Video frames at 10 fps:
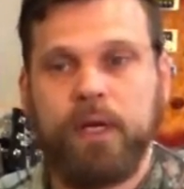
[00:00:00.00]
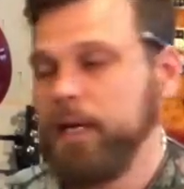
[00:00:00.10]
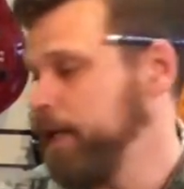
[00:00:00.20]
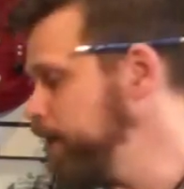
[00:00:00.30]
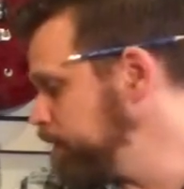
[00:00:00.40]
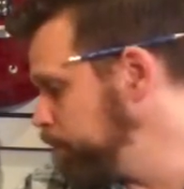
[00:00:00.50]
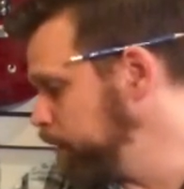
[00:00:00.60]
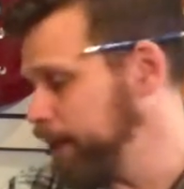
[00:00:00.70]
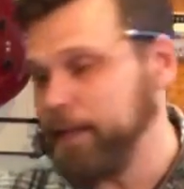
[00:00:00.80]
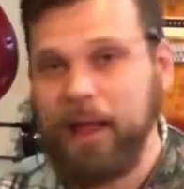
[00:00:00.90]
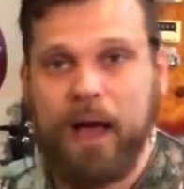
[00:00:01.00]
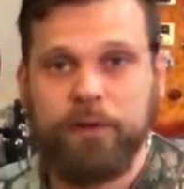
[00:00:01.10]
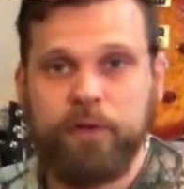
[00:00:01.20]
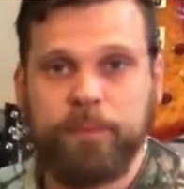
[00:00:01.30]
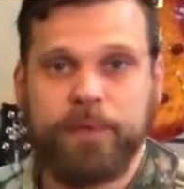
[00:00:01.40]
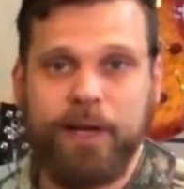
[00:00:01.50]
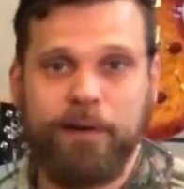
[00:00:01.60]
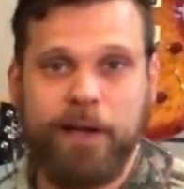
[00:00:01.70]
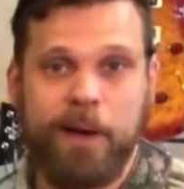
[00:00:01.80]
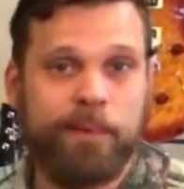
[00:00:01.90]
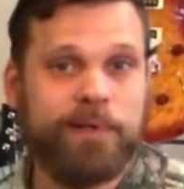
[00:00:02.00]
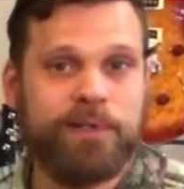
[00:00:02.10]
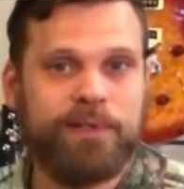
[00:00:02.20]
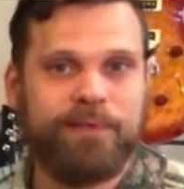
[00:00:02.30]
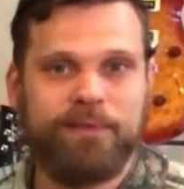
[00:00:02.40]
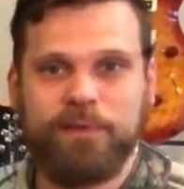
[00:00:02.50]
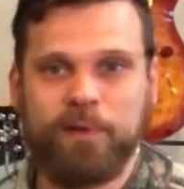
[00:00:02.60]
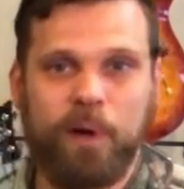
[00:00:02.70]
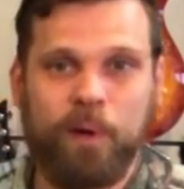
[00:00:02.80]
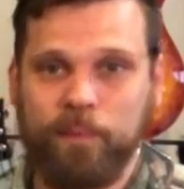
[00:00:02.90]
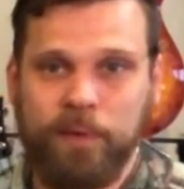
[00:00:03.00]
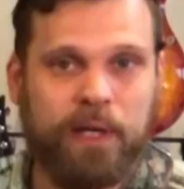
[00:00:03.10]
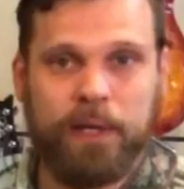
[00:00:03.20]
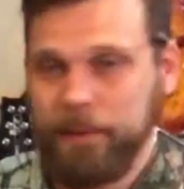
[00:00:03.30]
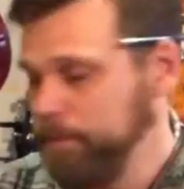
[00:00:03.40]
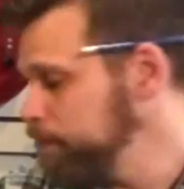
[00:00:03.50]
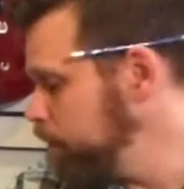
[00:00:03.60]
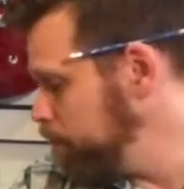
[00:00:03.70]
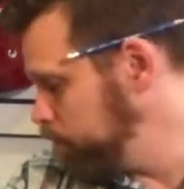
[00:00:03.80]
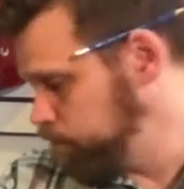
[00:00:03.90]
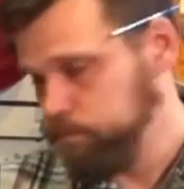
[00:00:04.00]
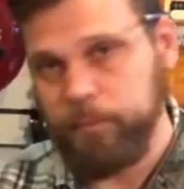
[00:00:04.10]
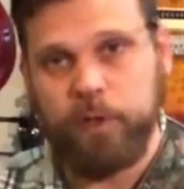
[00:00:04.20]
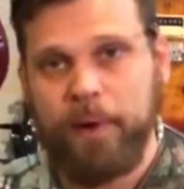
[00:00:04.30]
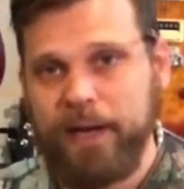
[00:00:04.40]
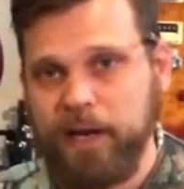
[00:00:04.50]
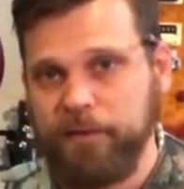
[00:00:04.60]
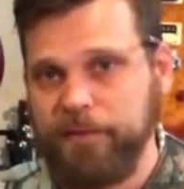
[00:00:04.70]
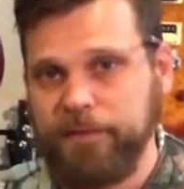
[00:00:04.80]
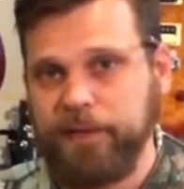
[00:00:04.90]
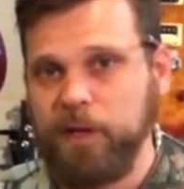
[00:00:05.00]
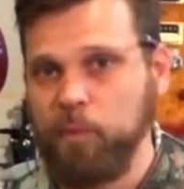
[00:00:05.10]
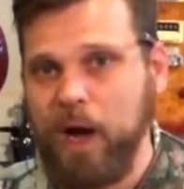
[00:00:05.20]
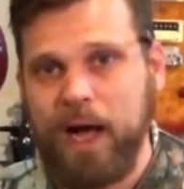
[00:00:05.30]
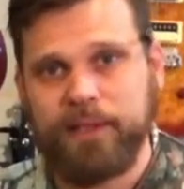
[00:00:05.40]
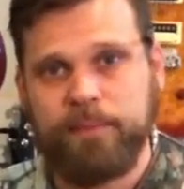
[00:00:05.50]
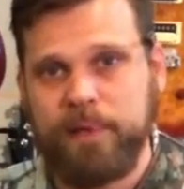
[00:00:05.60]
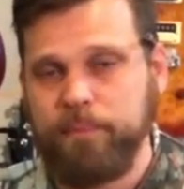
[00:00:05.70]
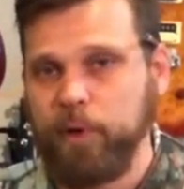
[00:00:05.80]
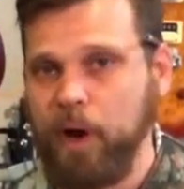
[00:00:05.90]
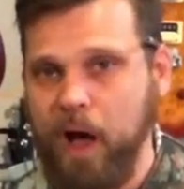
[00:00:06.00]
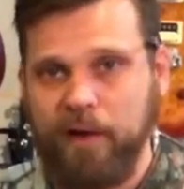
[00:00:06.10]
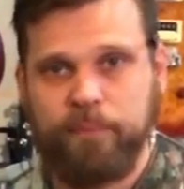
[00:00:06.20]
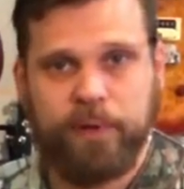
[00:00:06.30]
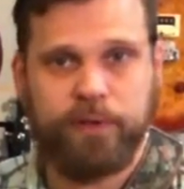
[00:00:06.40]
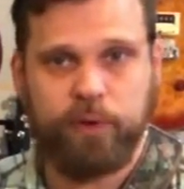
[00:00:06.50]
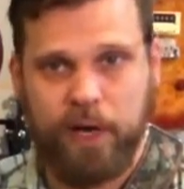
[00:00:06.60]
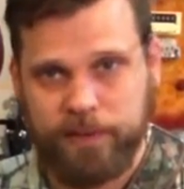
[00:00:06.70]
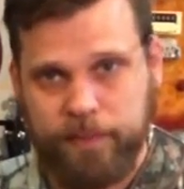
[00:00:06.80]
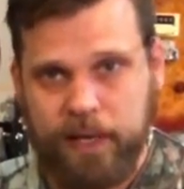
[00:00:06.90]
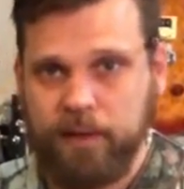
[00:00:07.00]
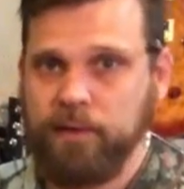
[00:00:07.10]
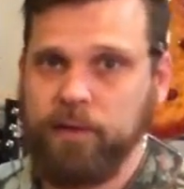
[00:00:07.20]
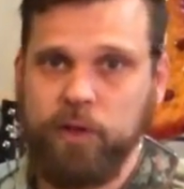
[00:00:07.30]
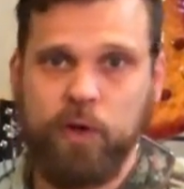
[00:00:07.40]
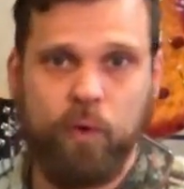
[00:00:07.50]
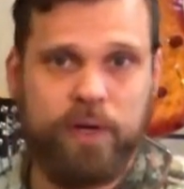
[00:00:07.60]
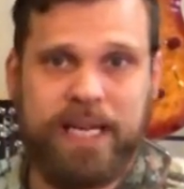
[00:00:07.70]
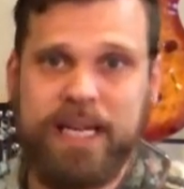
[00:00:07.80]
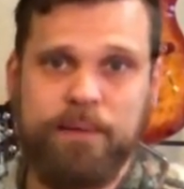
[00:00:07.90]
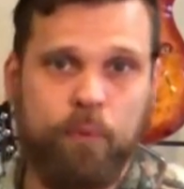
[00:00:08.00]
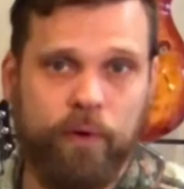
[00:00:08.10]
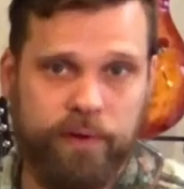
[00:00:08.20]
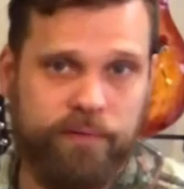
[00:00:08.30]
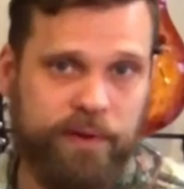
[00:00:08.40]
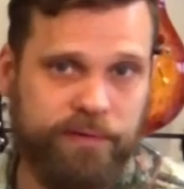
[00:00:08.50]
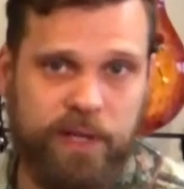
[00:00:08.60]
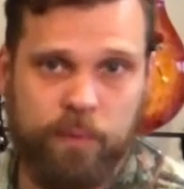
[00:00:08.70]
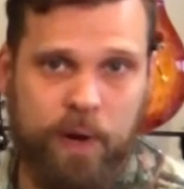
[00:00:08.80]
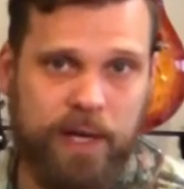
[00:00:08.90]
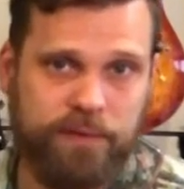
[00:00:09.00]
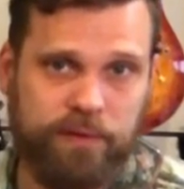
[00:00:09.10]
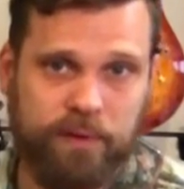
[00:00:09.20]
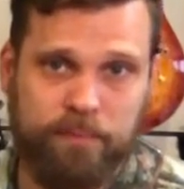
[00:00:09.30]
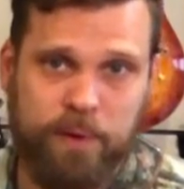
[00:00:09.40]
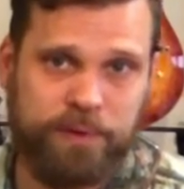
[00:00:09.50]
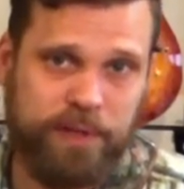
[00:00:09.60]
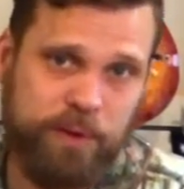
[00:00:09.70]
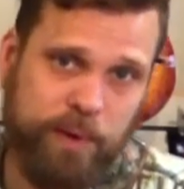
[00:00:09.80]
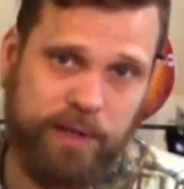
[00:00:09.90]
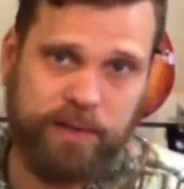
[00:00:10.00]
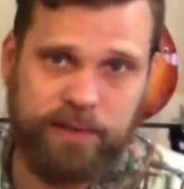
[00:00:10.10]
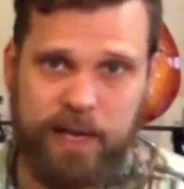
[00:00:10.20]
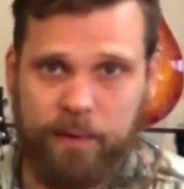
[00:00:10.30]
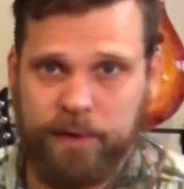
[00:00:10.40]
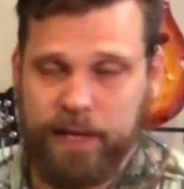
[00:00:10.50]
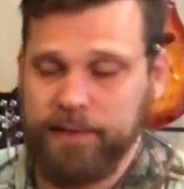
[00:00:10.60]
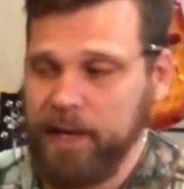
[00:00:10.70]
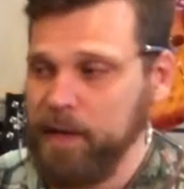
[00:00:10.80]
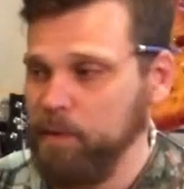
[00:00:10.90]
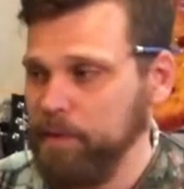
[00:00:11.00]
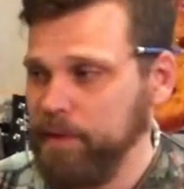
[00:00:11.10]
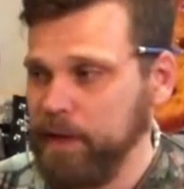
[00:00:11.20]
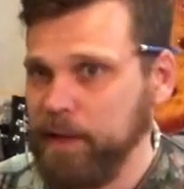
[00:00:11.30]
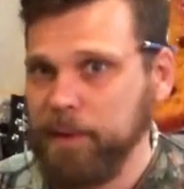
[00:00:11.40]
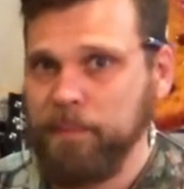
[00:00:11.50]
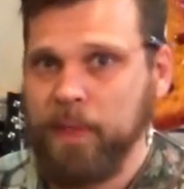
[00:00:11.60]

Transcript: It's plenty loud to upset your neighbors. So you might hear 15 watts and be put off, but trust me, you don't need more than 15 watts for most situations nowadays, I don't think.